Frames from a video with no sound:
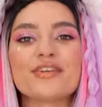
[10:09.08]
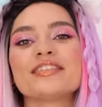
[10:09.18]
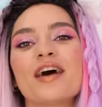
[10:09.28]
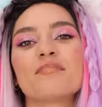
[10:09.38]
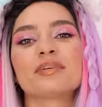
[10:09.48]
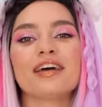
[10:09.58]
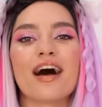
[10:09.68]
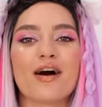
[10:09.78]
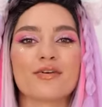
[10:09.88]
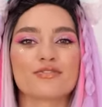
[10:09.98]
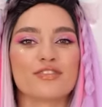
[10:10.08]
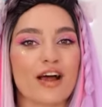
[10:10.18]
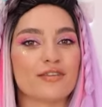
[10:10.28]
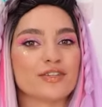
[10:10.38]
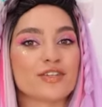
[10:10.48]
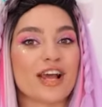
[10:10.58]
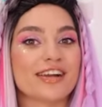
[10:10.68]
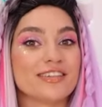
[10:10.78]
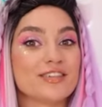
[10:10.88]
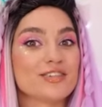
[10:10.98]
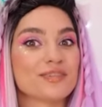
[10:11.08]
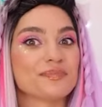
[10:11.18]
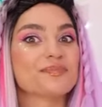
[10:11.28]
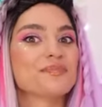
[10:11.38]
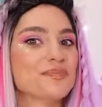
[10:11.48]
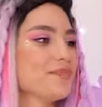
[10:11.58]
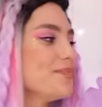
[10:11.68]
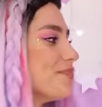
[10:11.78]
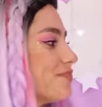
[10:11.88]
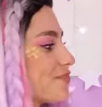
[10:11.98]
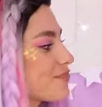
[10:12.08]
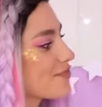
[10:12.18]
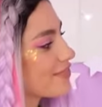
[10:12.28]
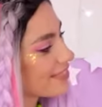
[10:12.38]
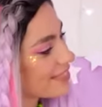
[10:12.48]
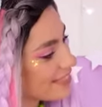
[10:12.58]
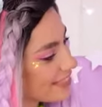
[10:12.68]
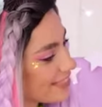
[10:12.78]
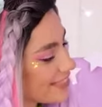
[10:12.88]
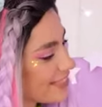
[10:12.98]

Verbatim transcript: First up in our drawing challenge? Let's spin the wheel and find